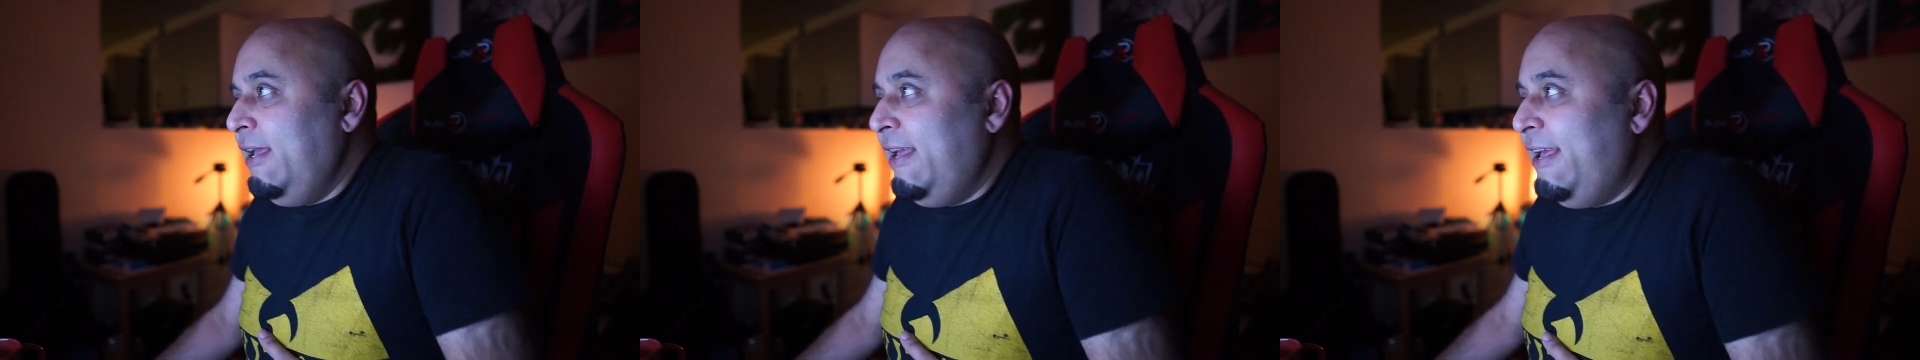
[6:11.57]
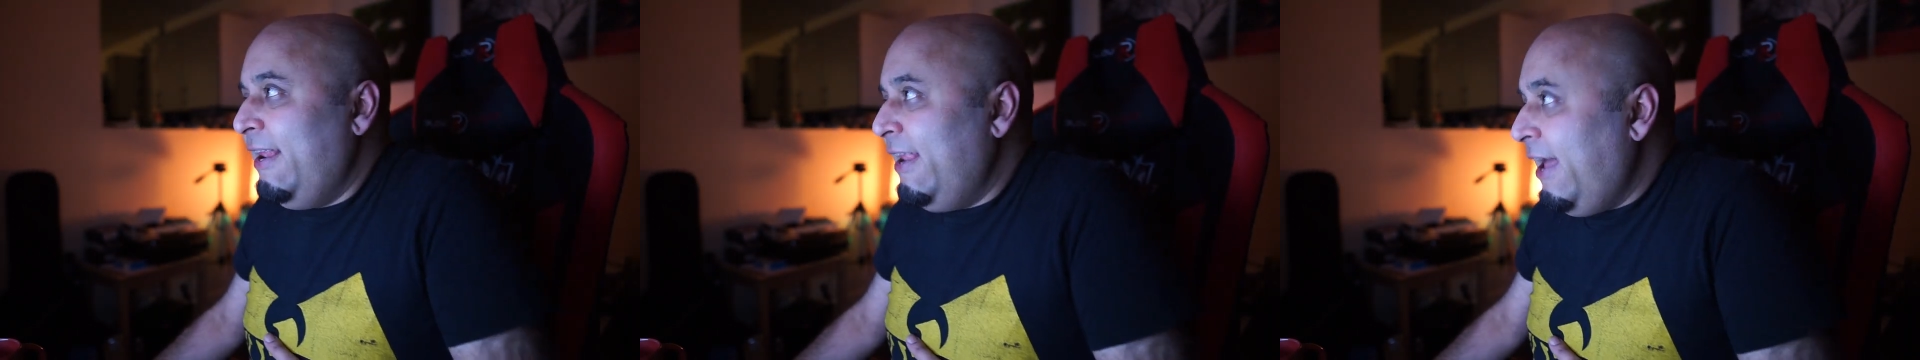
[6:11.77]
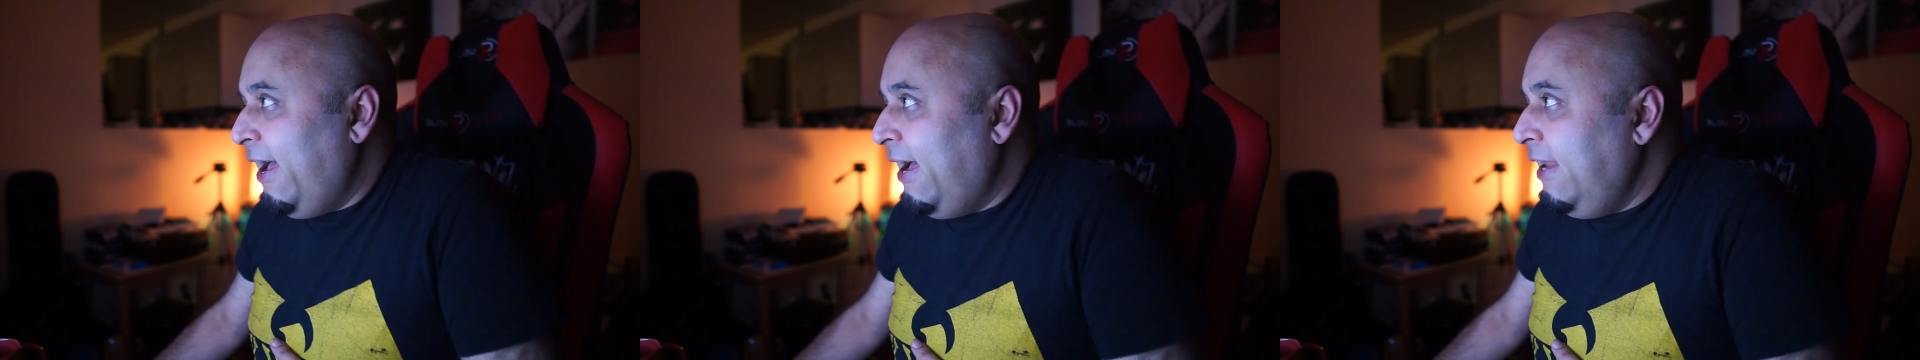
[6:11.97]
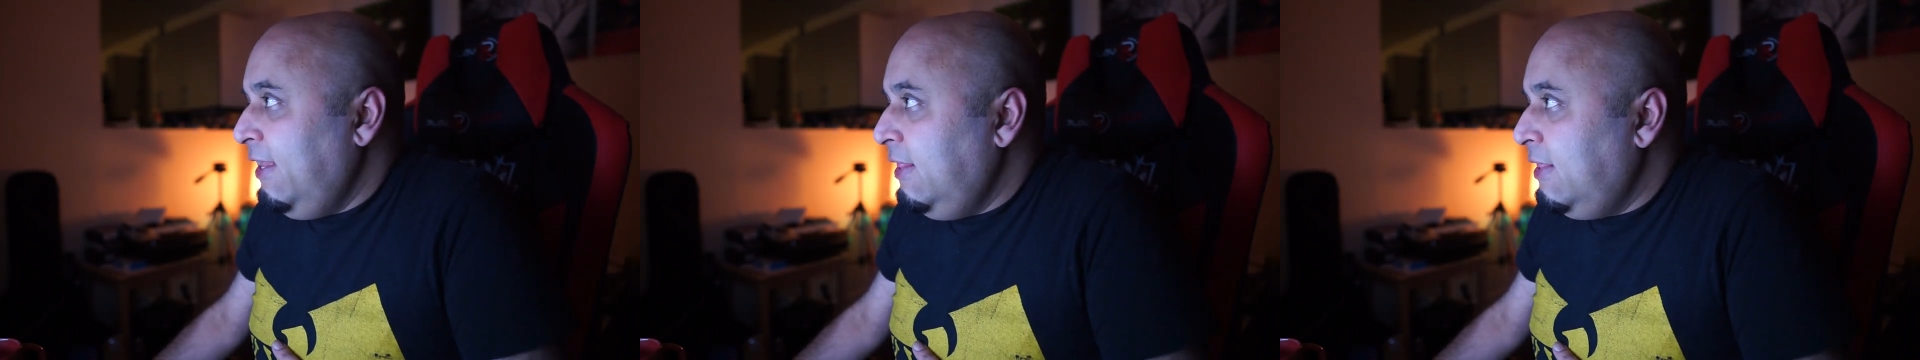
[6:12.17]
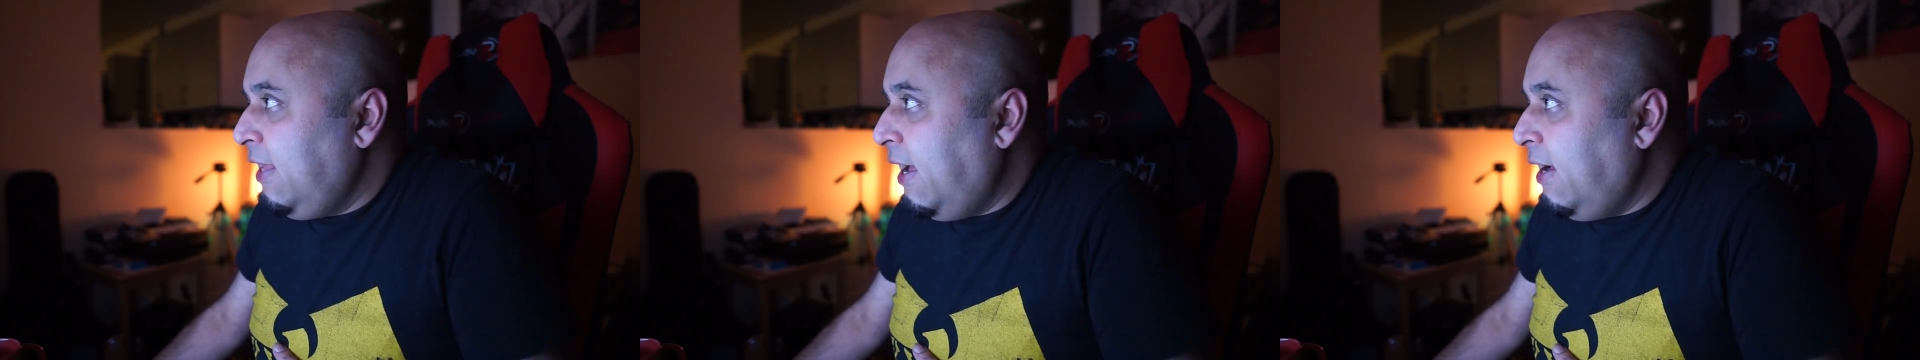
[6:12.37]
glad
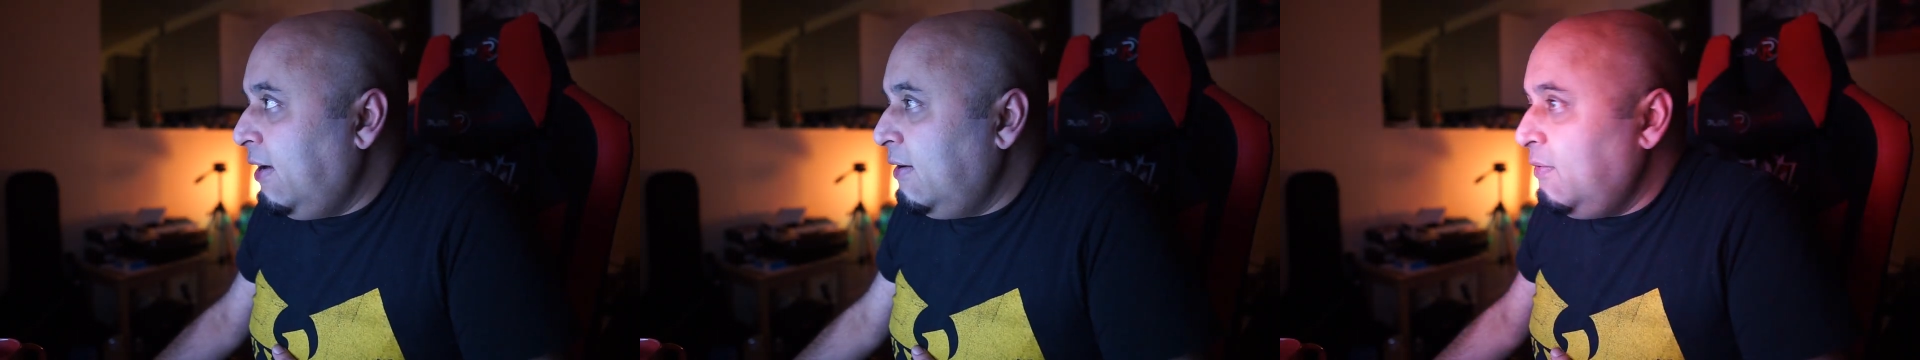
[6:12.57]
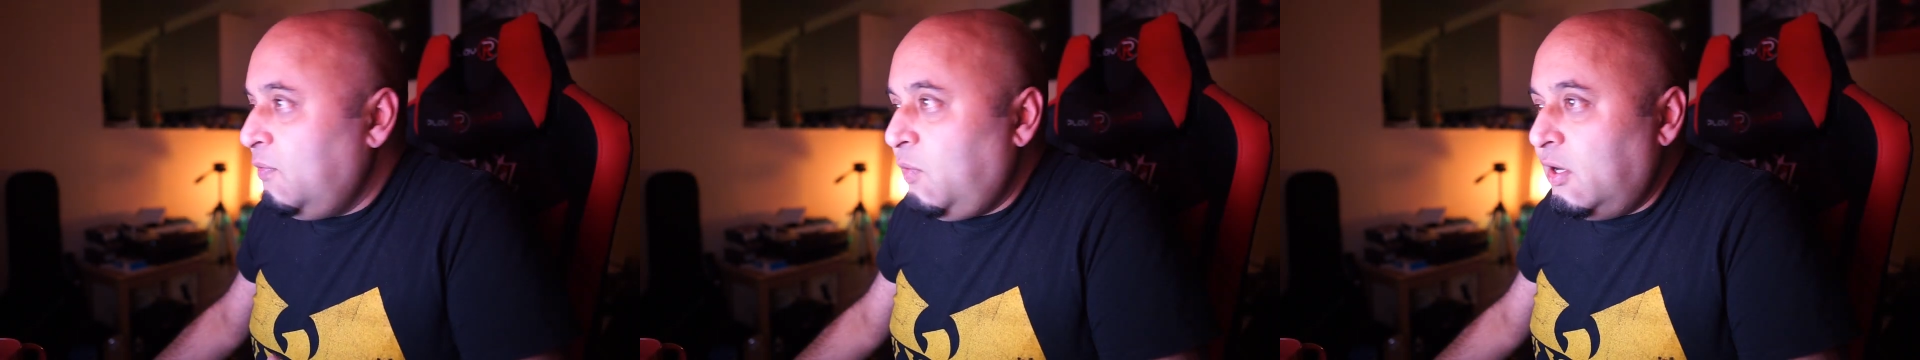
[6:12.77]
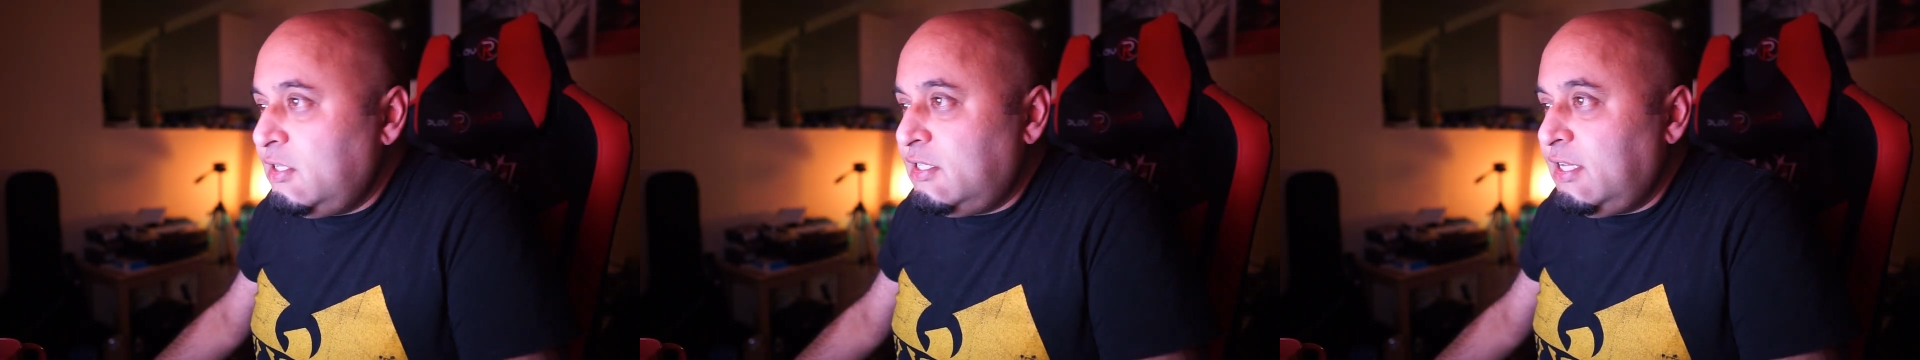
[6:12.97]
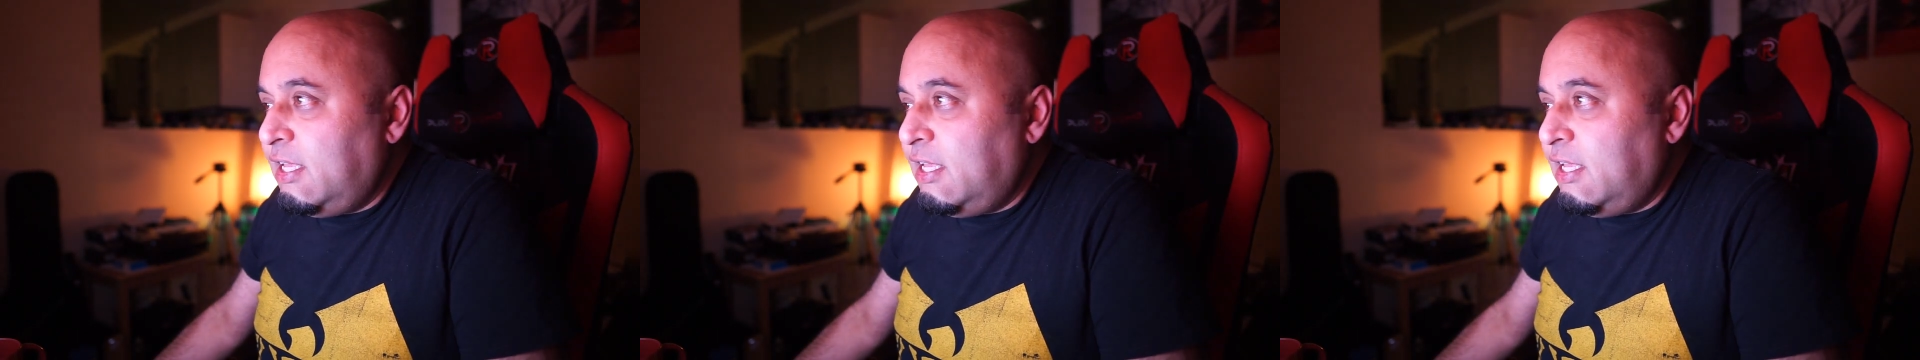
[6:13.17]
that once